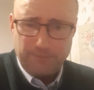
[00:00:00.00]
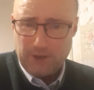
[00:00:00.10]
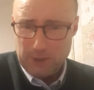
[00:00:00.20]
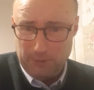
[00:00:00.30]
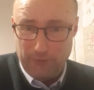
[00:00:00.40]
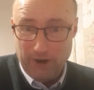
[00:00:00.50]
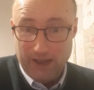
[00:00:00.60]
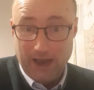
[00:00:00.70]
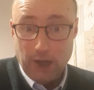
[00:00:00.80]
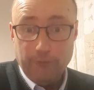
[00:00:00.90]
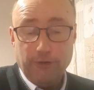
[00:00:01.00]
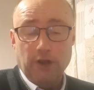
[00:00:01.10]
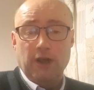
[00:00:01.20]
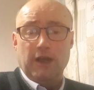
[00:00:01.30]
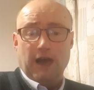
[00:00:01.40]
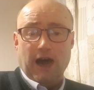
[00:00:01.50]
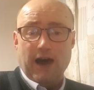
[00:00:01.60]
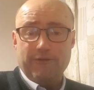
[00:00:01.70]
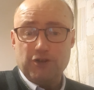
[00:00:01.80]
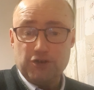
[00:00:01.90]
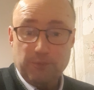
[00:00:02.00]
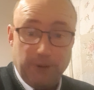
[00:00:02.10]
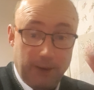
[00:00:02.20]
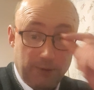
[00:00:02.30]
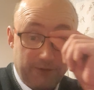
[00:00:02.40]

It's been really helpful. Half a dozen people